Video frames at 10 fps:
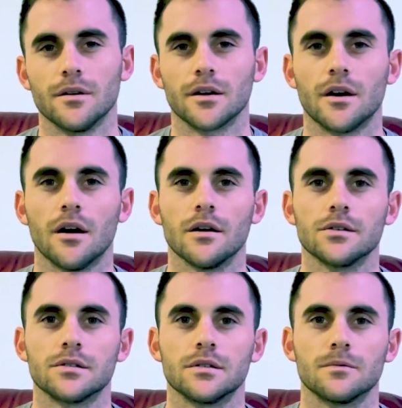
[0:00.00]
our
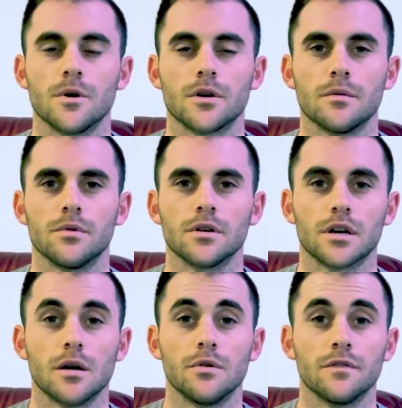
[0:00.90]
cars and woke up a
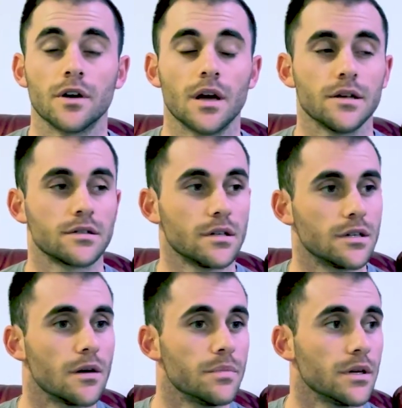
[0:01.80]
couple of our guys. Ended
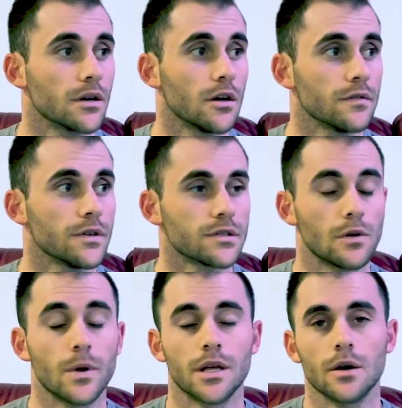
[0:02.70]
up being all of us
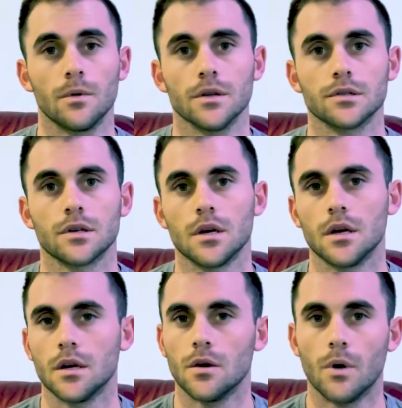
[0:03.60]
awake at once,
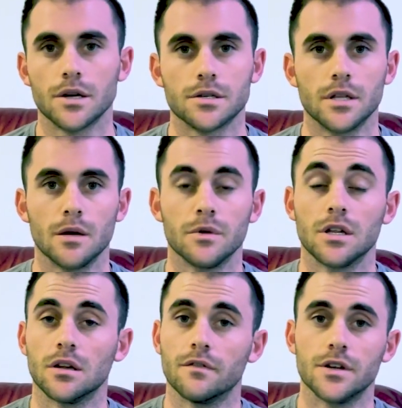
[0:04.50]
watching them, and
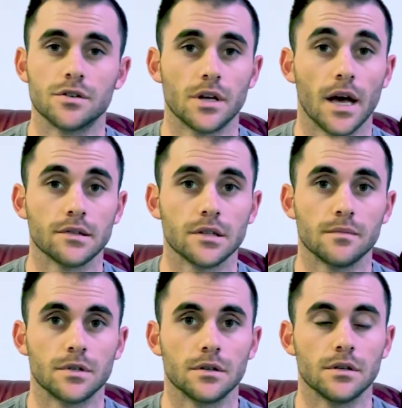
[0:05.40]
then eventually asked them
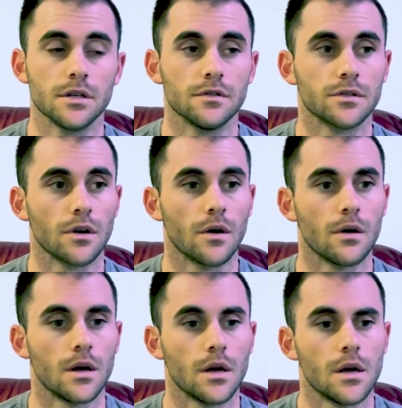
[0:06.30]
to leave. So
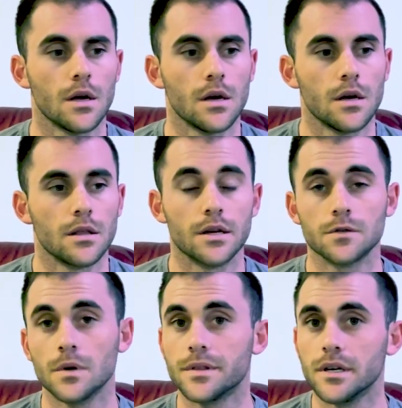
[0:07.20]
that is
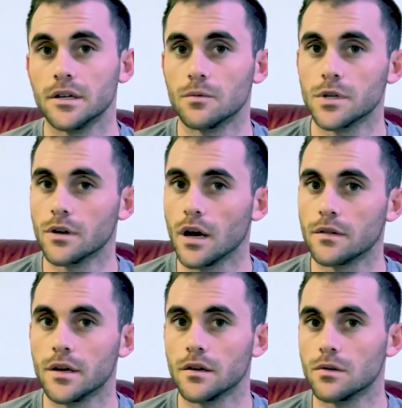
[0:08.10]
one thing when you're out
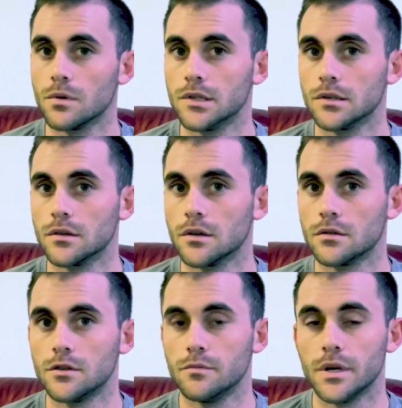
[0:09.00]
there in the woods alone,
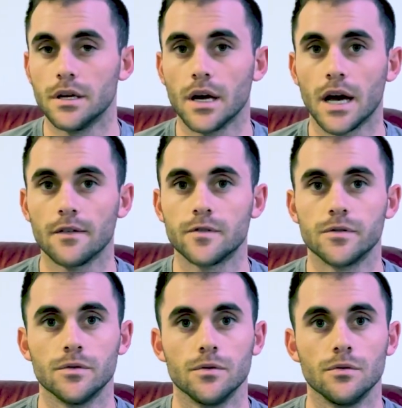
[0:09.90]
you may have
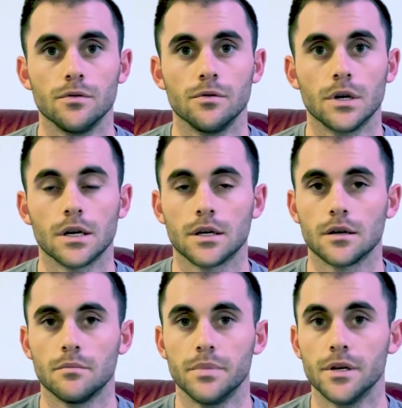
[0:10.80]
to
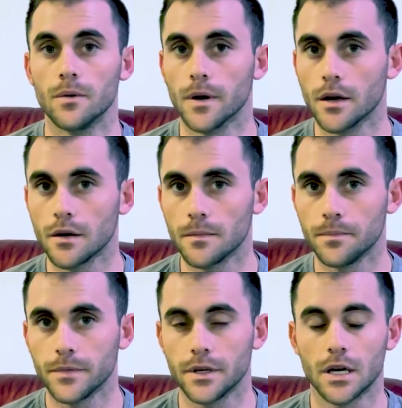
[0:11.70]
be aware,
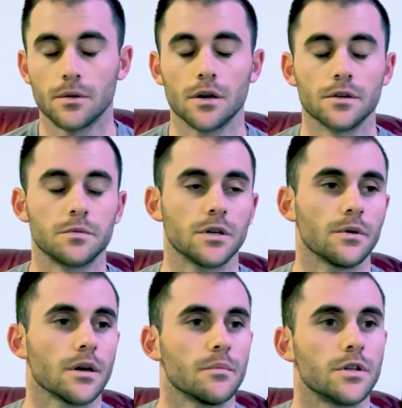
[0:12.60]
and I would always be
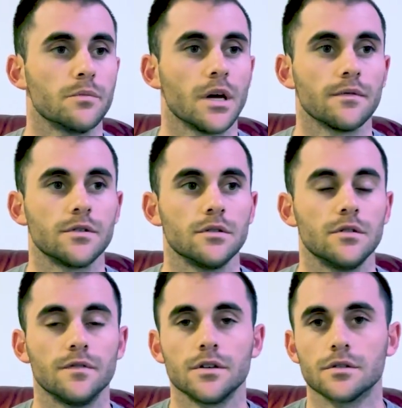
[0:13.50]
aware, but you may have to
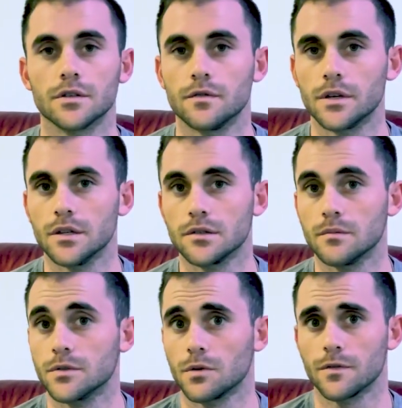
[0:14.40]
defend yourself against some
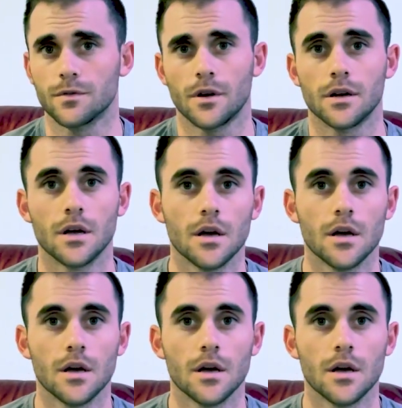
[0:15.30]
sort of threat.